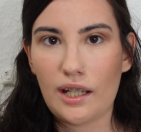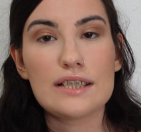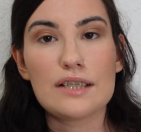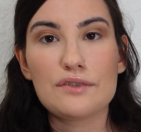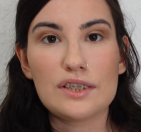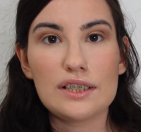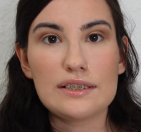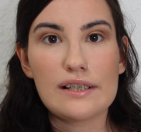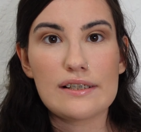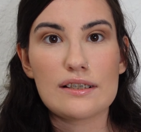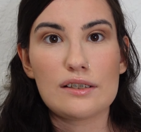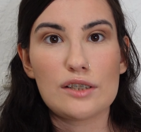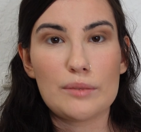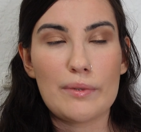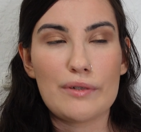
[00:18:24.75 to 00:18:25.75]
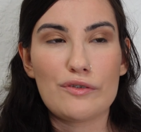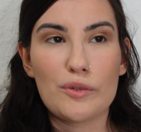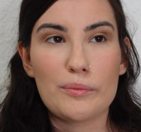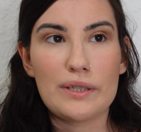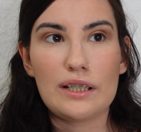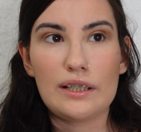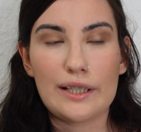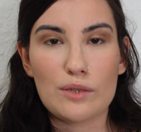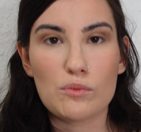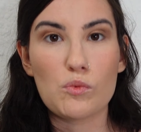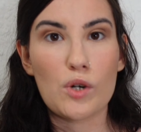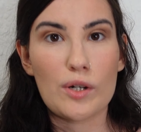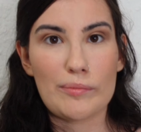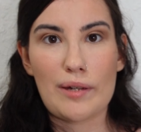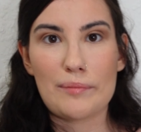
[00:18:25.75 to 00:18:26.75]
It definitely takes a little bit for me to like
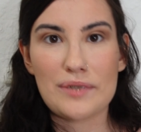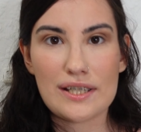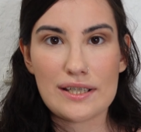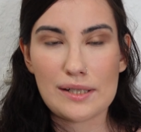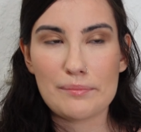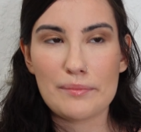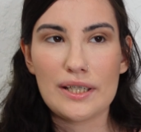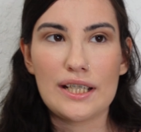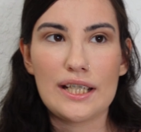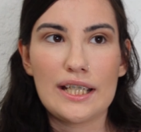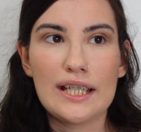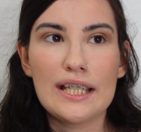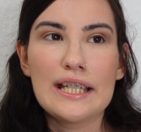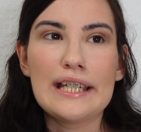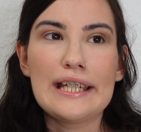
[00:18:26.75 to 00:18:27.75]
warm up to somebody,